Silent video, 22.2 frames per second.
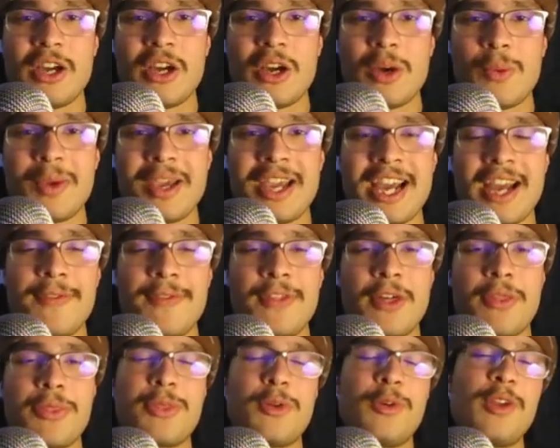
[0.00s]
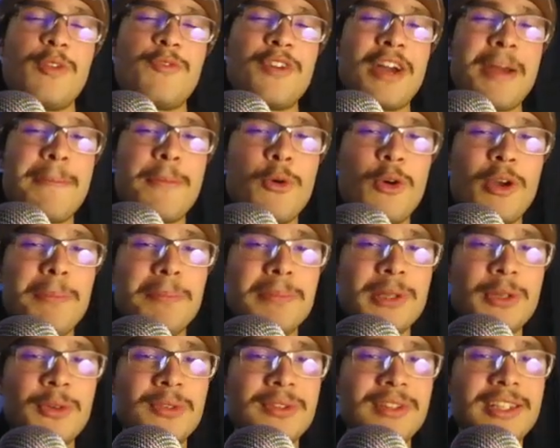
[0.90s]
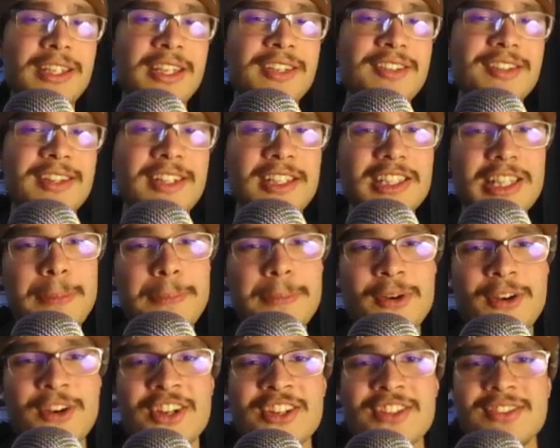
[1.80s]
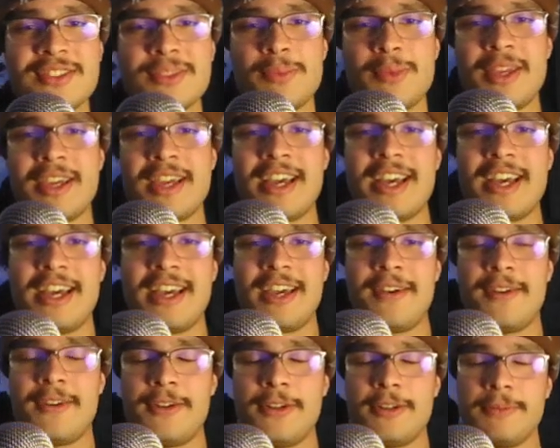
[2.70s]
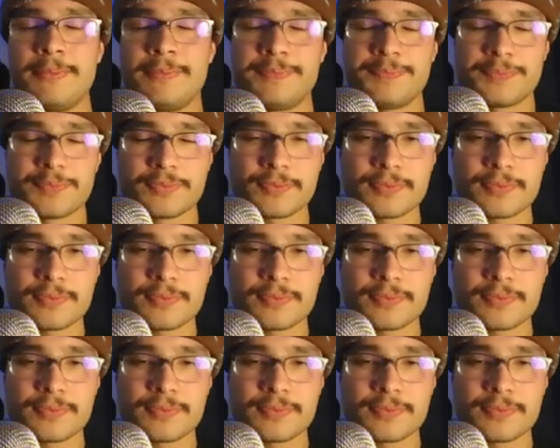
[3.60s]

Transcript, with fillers: we had that 35 point blown lead to the Clippers. We had um,